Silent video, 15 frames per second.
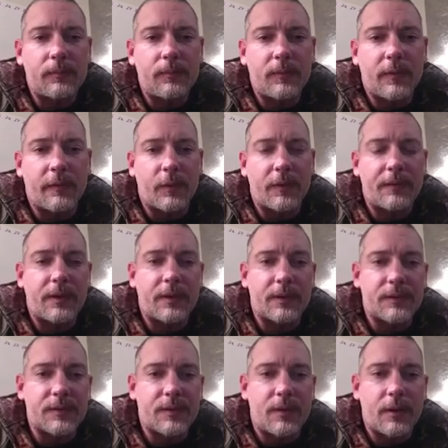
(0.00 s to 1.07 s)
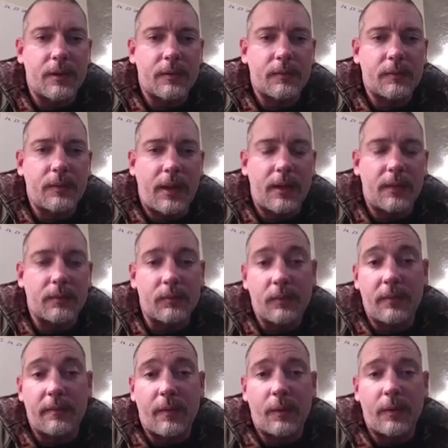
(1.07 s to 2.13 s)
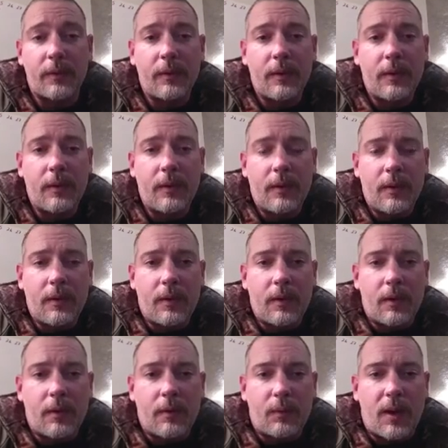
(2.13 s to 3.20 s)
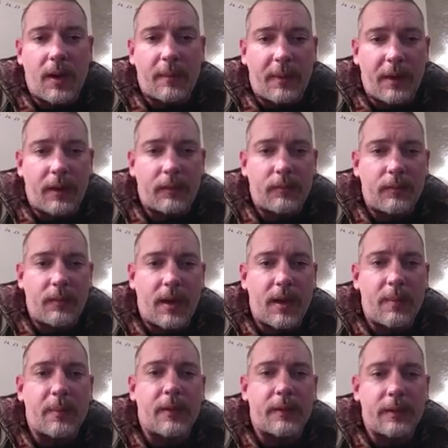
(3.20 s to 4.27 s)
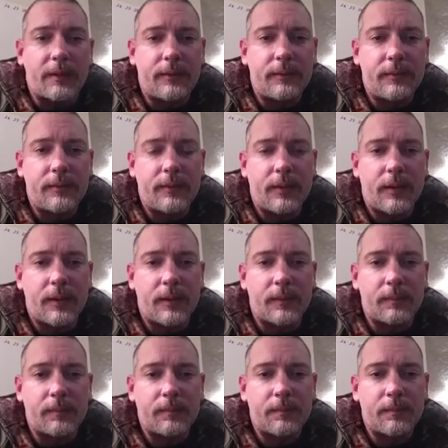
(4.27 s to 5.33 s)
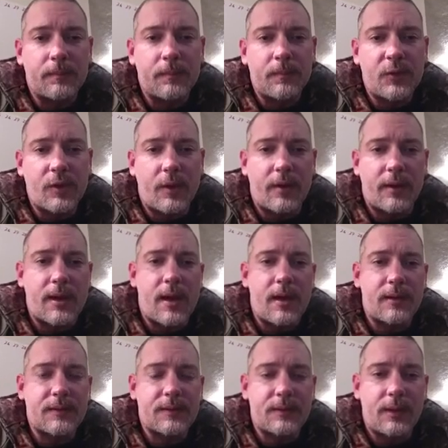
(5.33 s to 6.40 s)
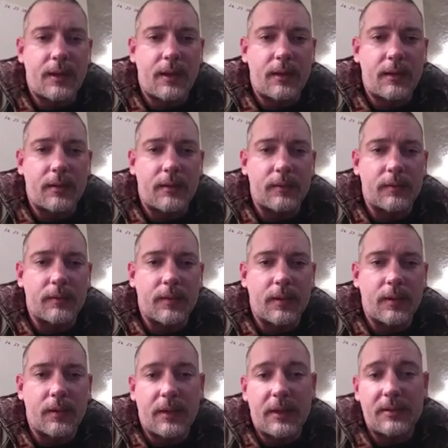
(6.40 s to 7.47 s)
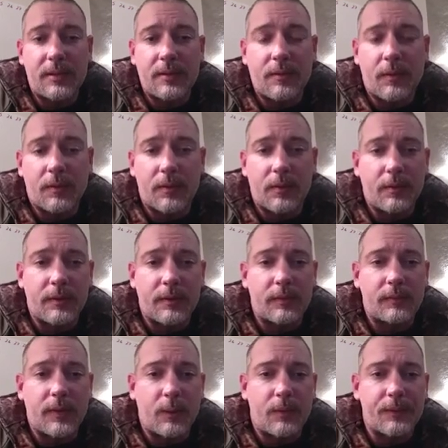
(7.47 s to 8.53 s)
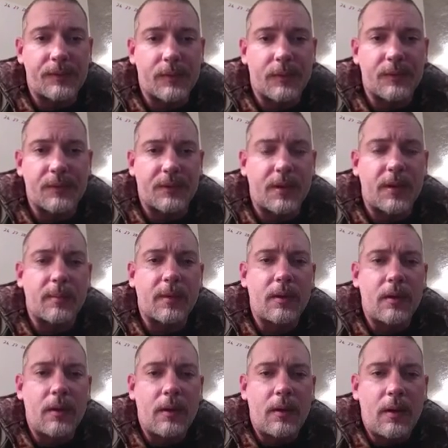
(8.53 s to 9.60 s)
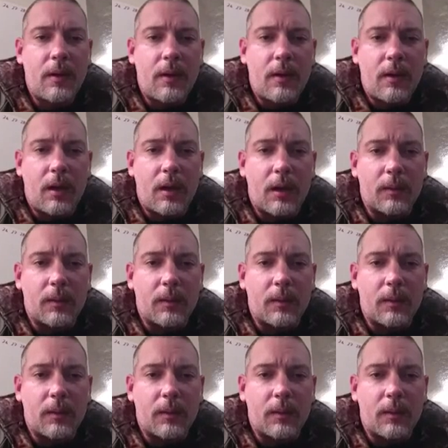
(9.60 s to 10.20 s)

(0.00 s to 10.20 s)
Lavoy Finnegan's truck had Lavoy, Ryan Payne, Ryan Bundy, Shauna Cox, and 18-year-old girl that I won't disclose her name. We